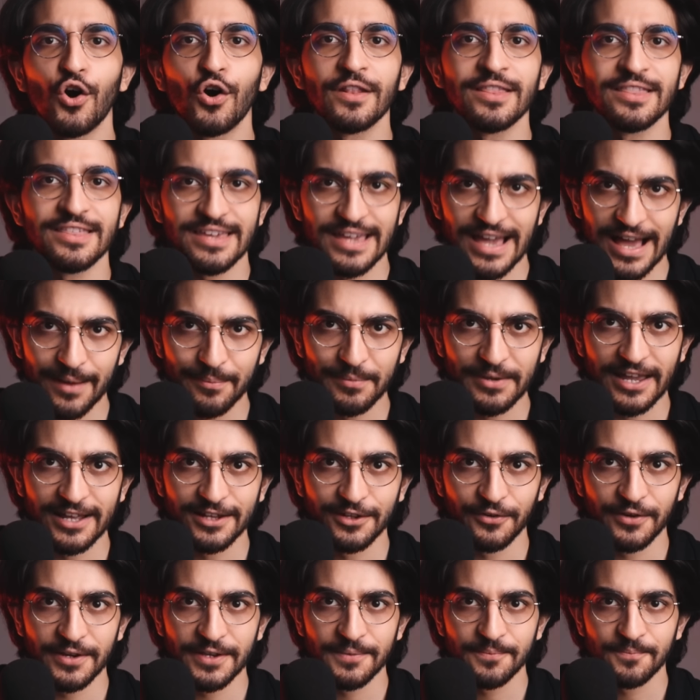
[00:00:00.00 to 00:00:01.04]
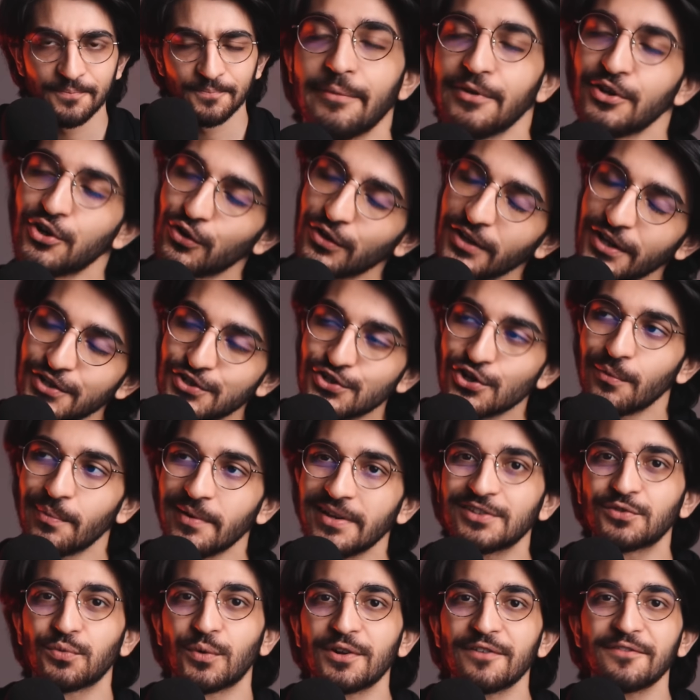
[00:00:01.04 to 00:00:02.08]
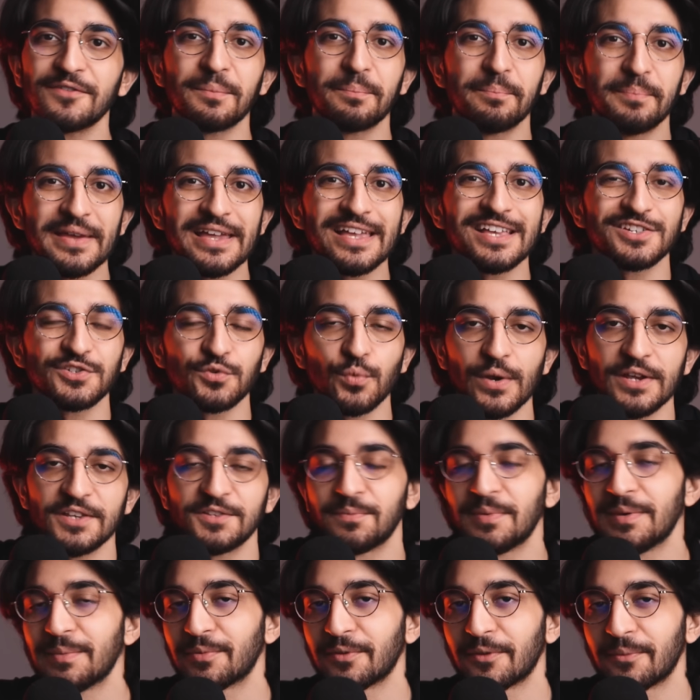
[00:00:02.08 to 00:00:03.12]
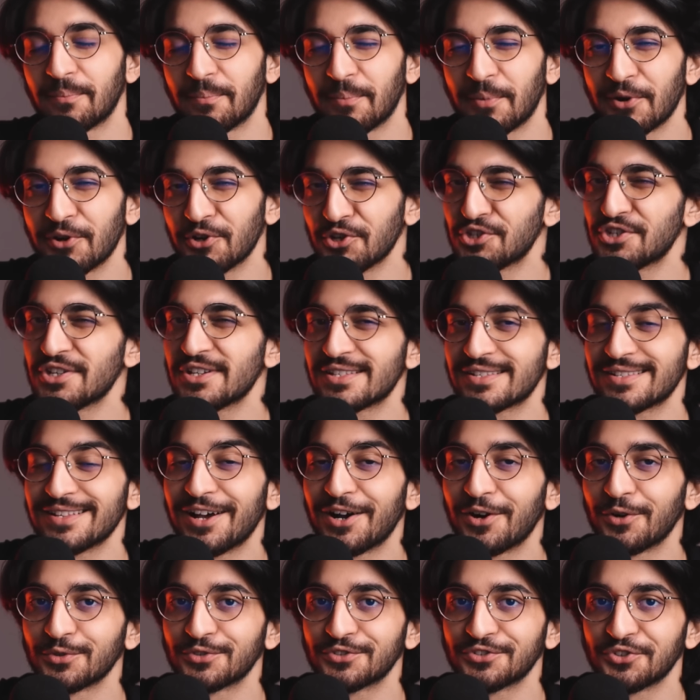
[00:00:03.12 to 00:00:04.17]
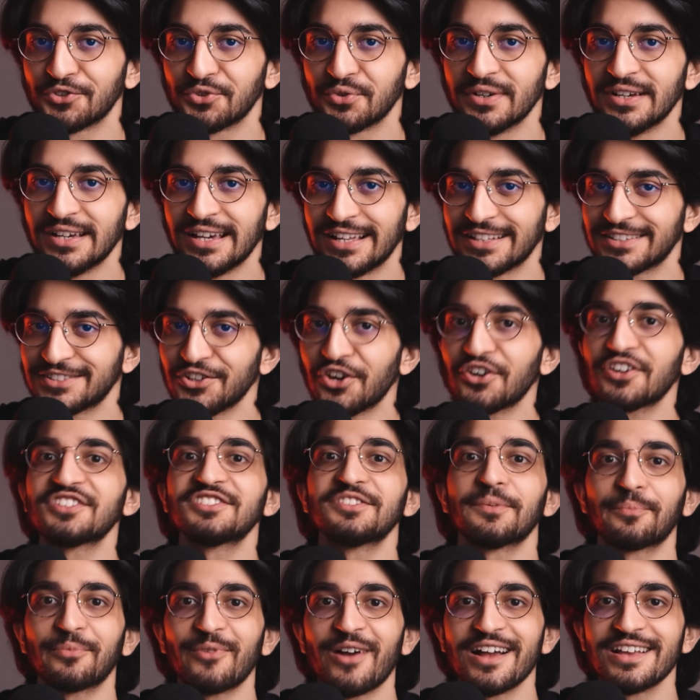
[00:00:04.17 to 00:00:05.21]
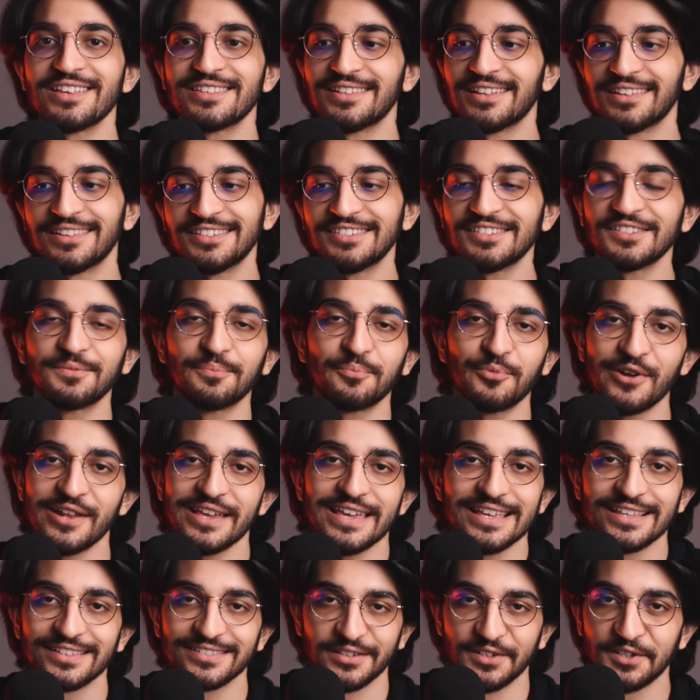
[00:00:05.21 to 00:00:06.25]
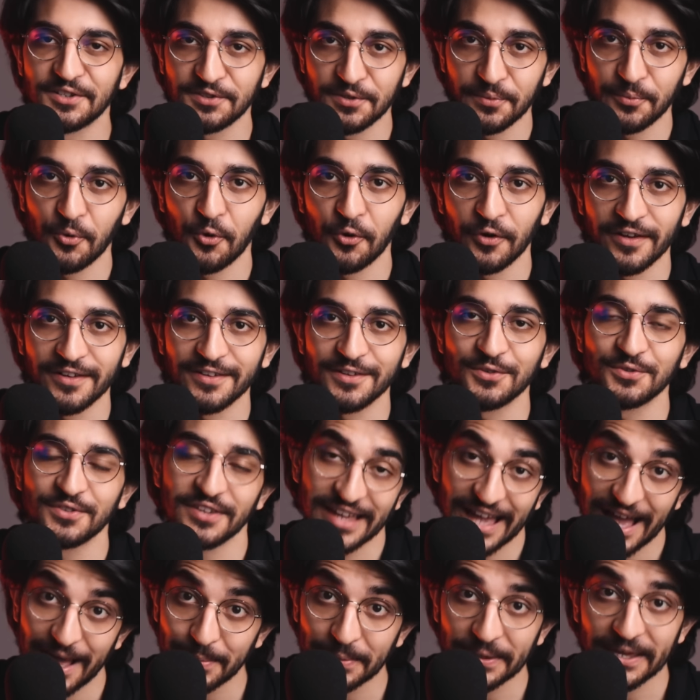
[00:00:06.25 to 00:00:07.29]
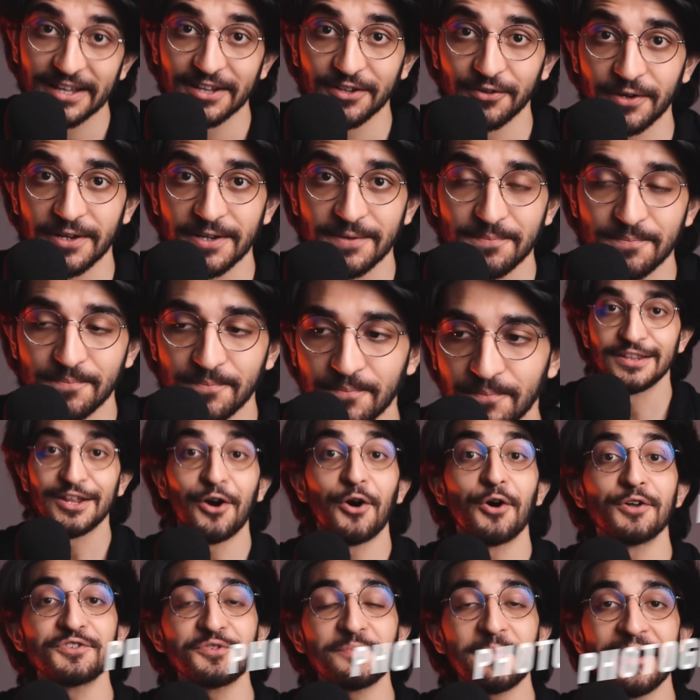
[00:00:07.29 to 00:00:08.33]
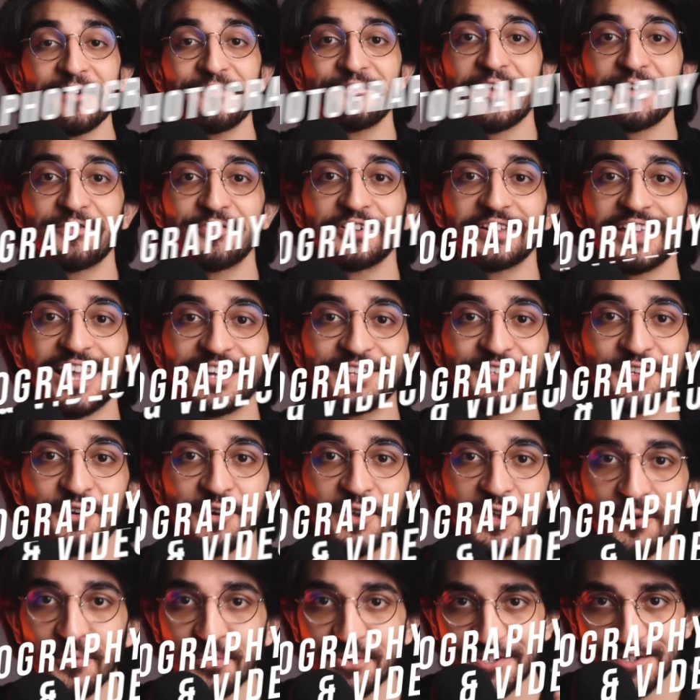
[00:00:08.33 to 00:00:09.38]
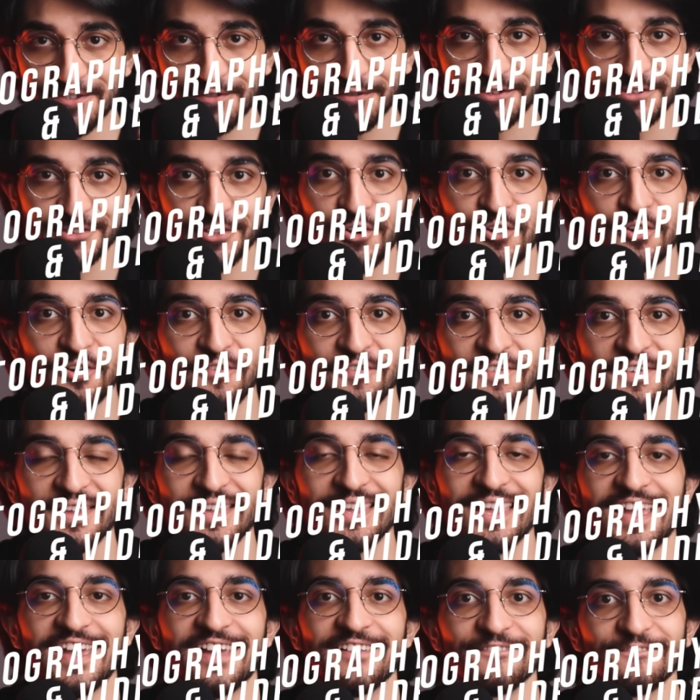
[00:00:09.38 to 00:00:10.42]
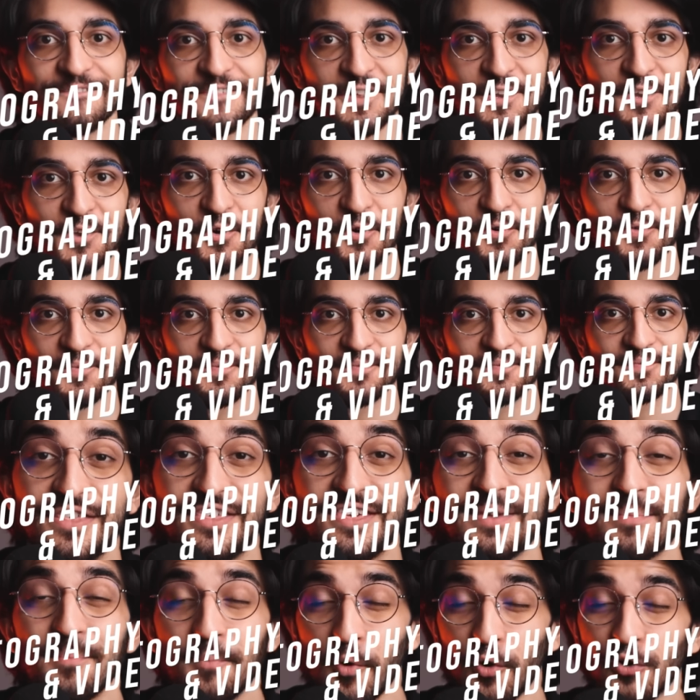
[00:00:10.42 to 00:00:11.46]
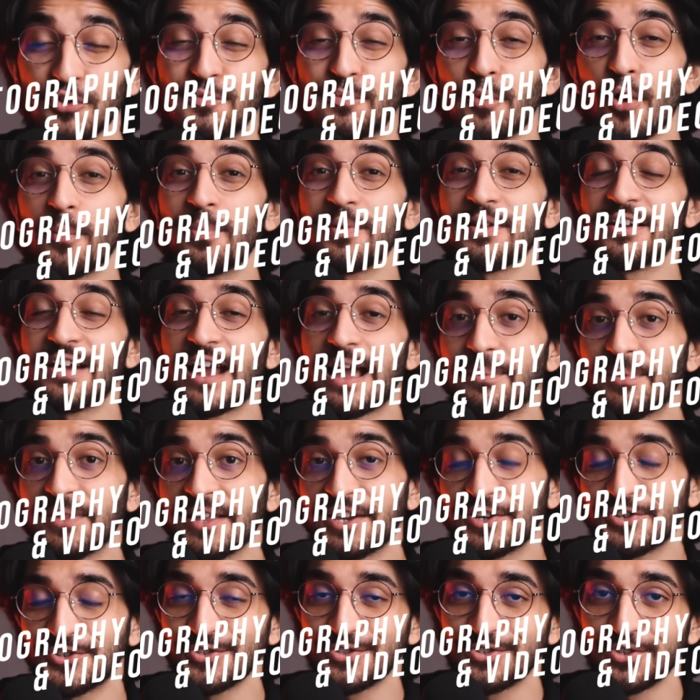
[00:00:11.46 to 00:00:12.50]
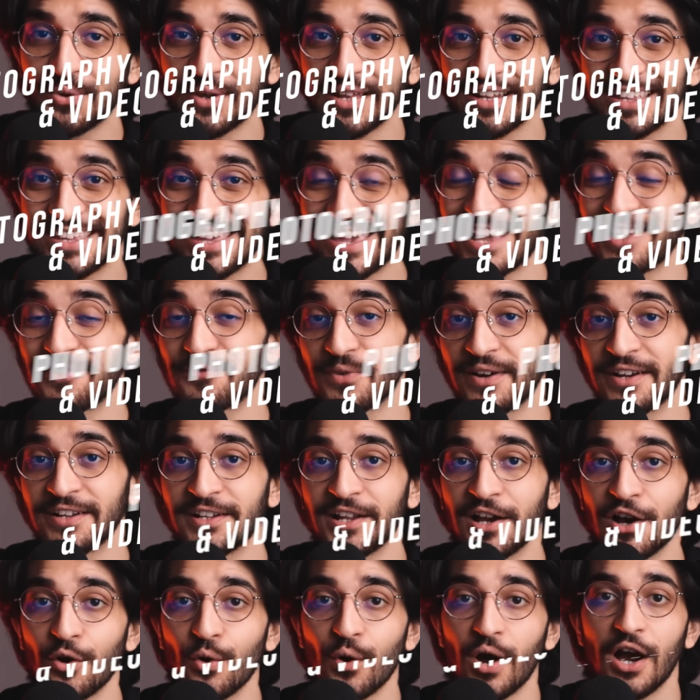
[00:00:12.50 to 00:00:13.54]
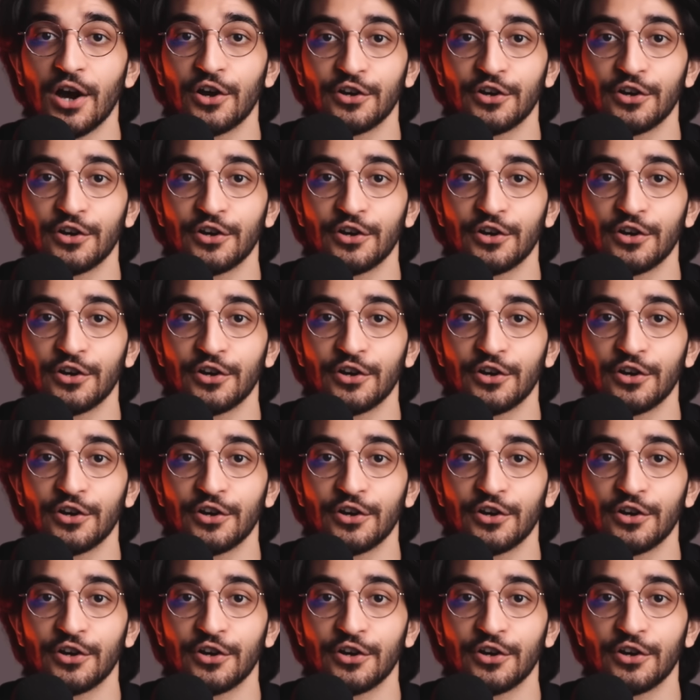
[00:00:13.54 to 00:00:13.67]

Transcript: on the app gallery. I mean, online shopping is one of the biggest ways people purchase now, so it's not a surprise that this is pretty easily supported using App Gallery. Now onto my favorite category, which is photography and video. The most popular applications you can get right now